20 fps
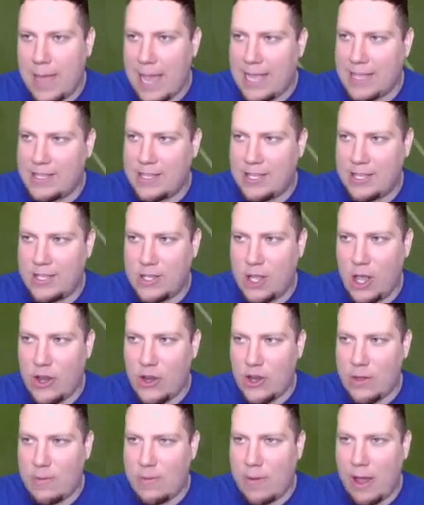Mate,
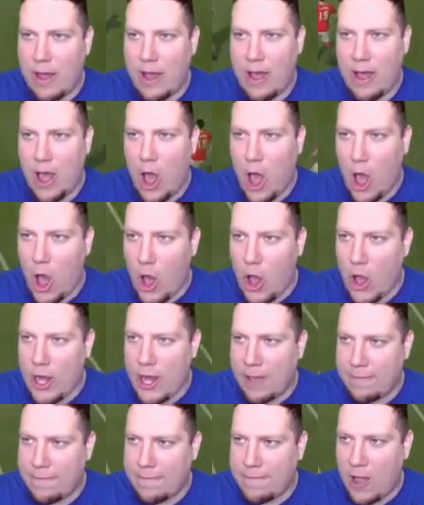Tottenham are
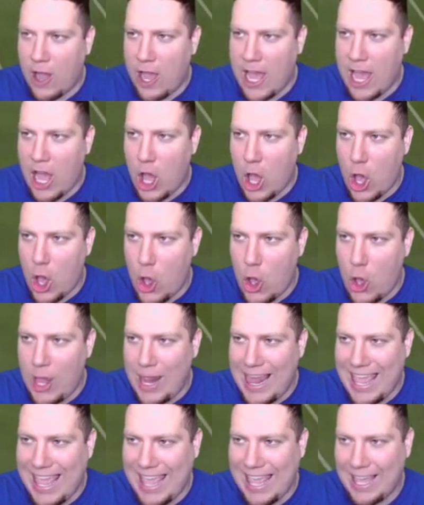on fire
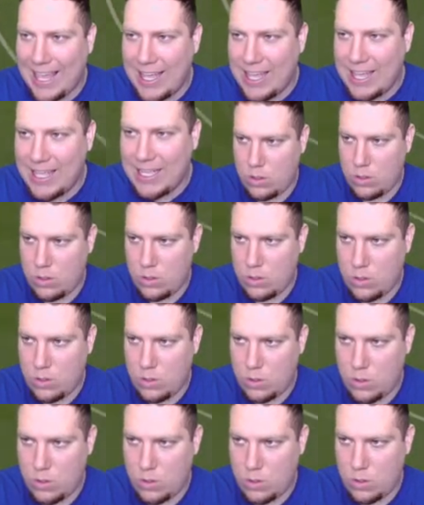early.
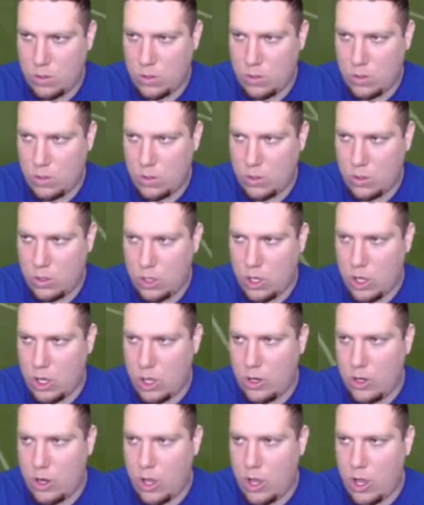
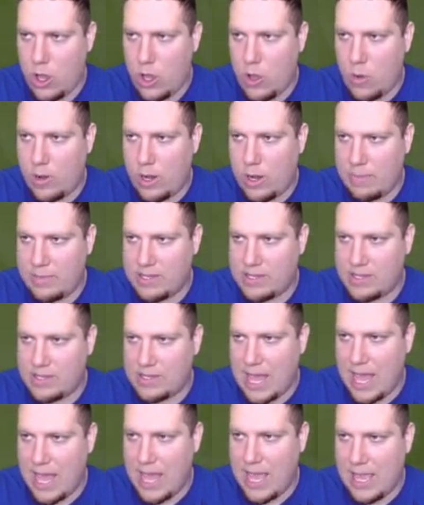Oh no, what a
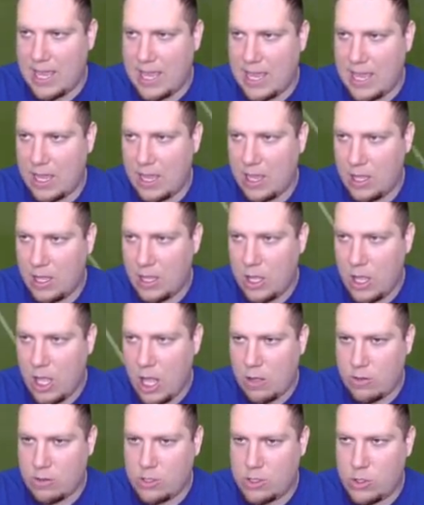mistake.
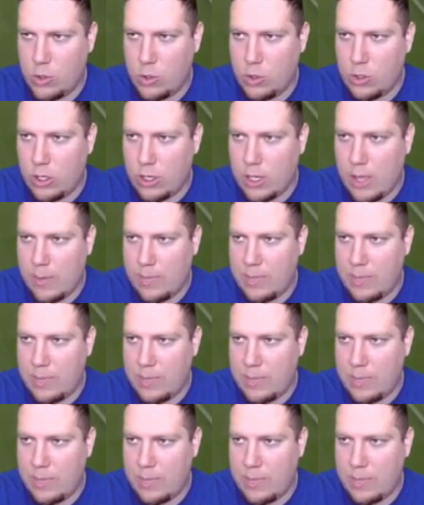I was too long in